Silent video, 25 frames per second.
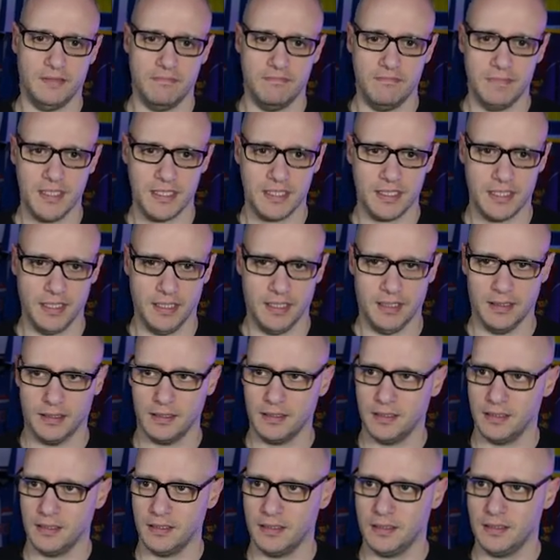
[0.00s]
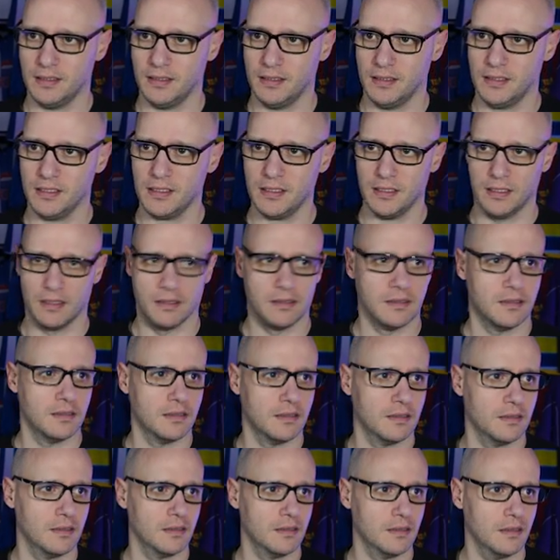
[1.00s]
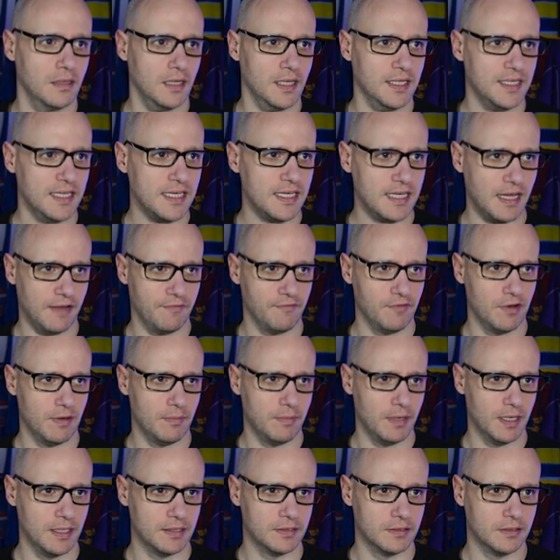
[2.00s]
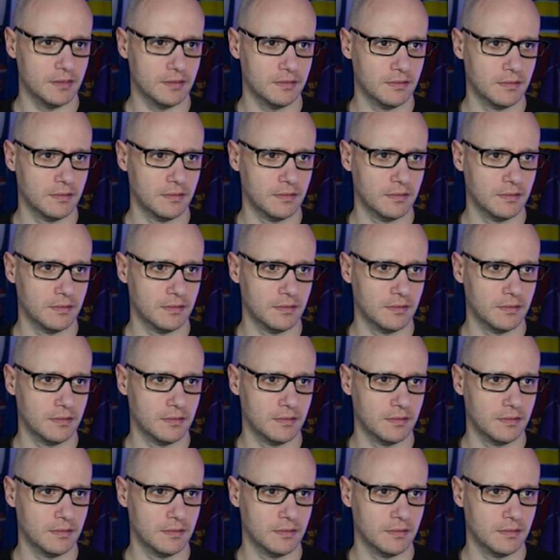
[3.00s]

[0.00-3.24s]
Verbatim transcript: Missed it. Ah, oh, I did have replays on.